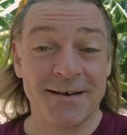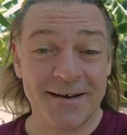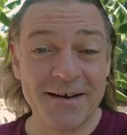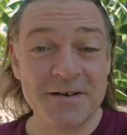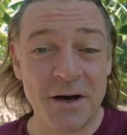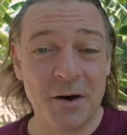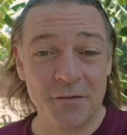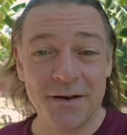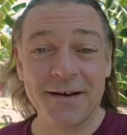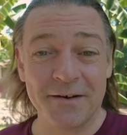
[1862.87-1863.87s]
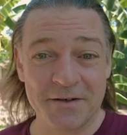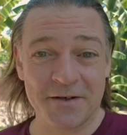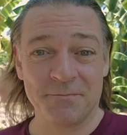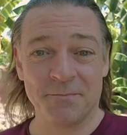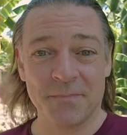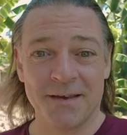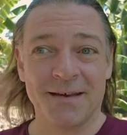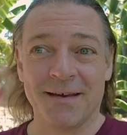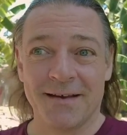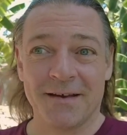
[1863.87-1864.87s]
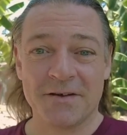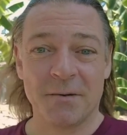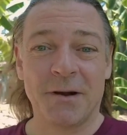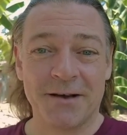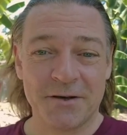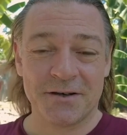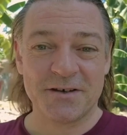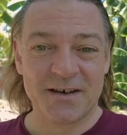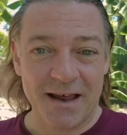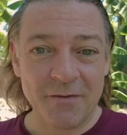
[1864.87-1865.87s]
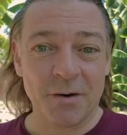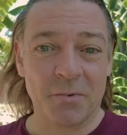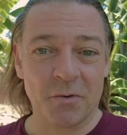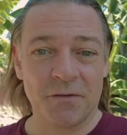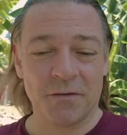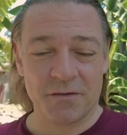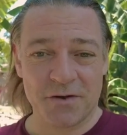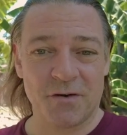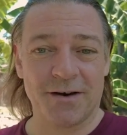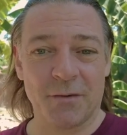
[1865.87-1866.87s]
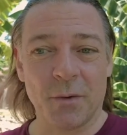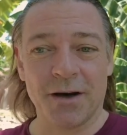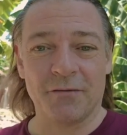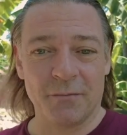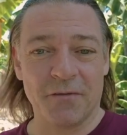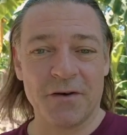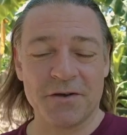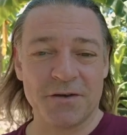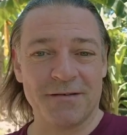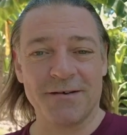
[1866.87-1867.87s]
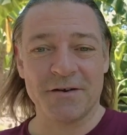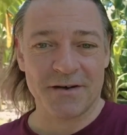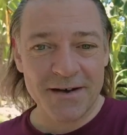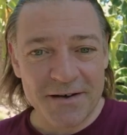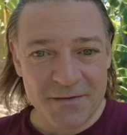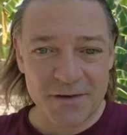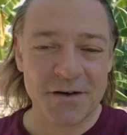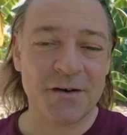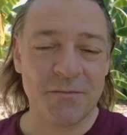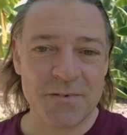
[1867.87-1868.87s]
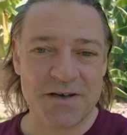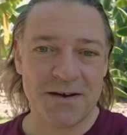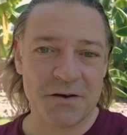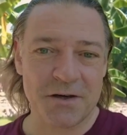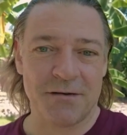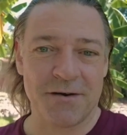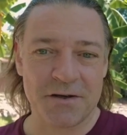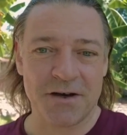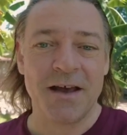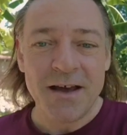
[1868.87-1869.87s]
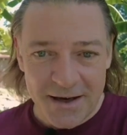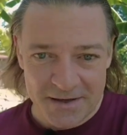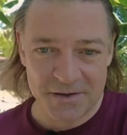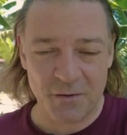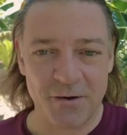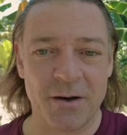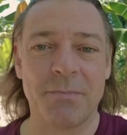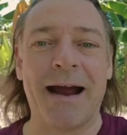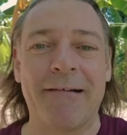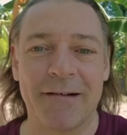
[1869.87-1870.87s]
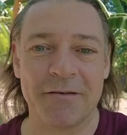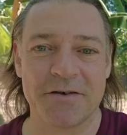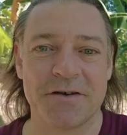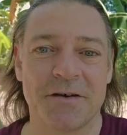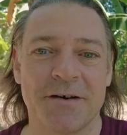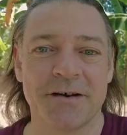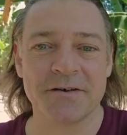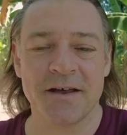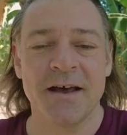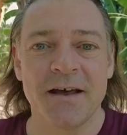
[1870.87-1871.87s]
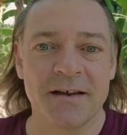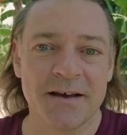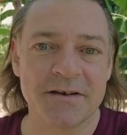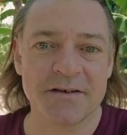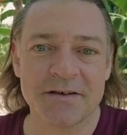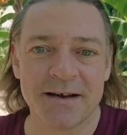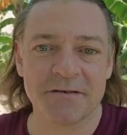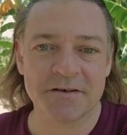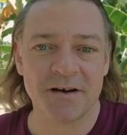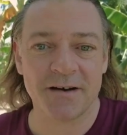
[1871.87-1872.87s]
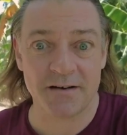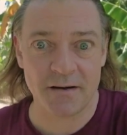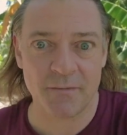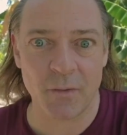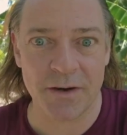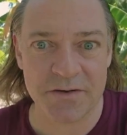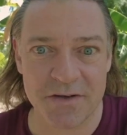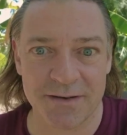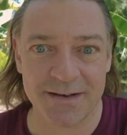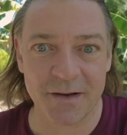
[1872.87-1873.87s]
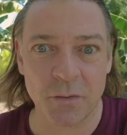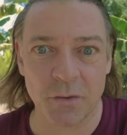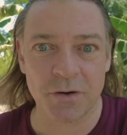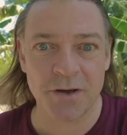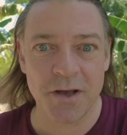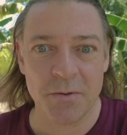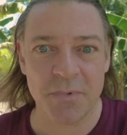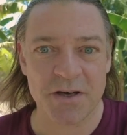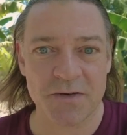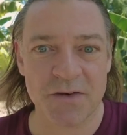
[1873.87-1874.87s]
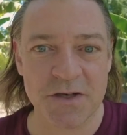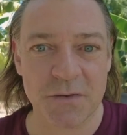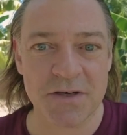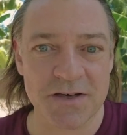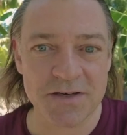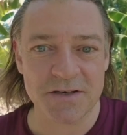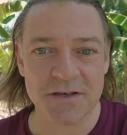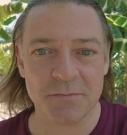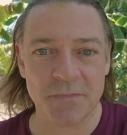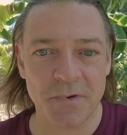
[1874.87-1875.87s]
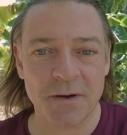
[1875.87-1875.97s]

Their kids are half English. Assimilation is inevitable, if not straight away from the first generation and certainly from the second generation. It doesn't create parallel societies that exist outside and therefore outside the law because of a two-tier system.